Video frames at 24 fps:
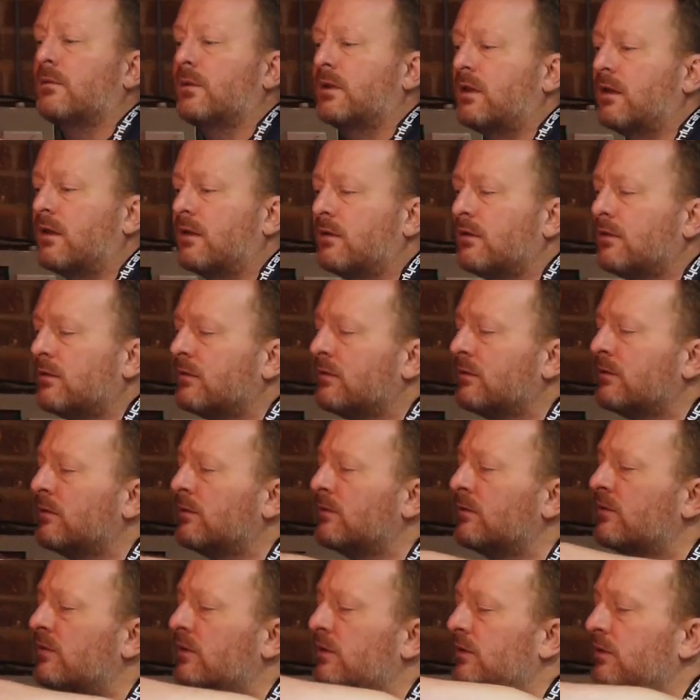Okay,
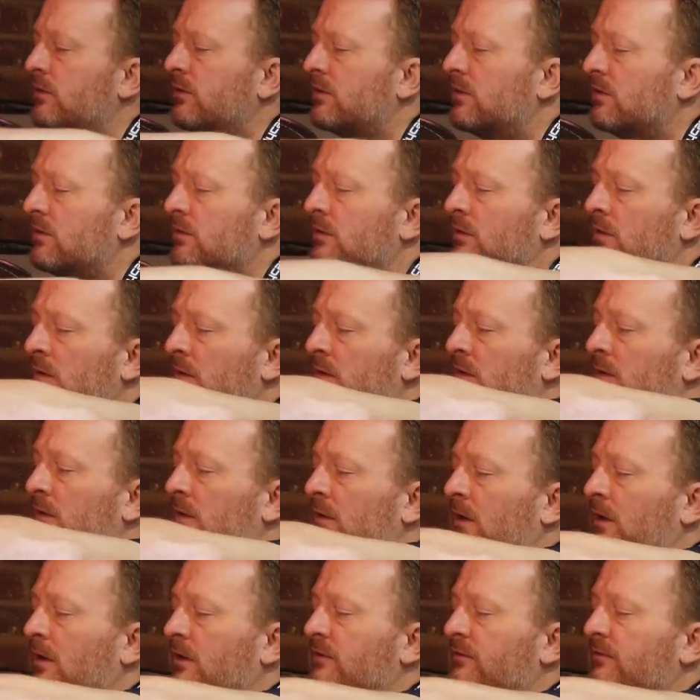so you can,
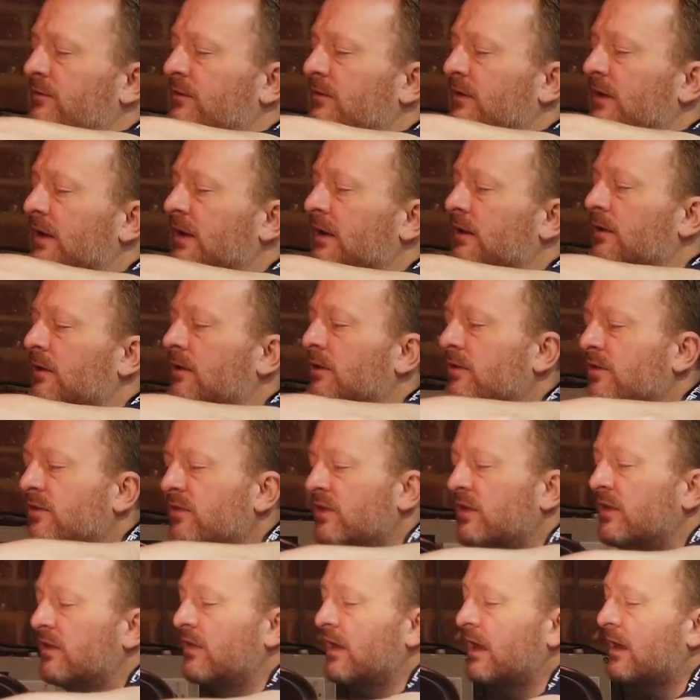hopefully you can
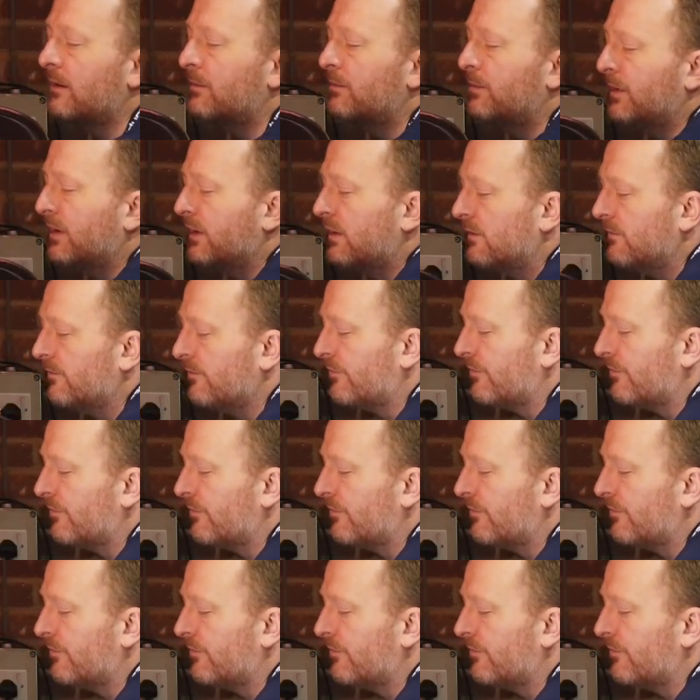see that, but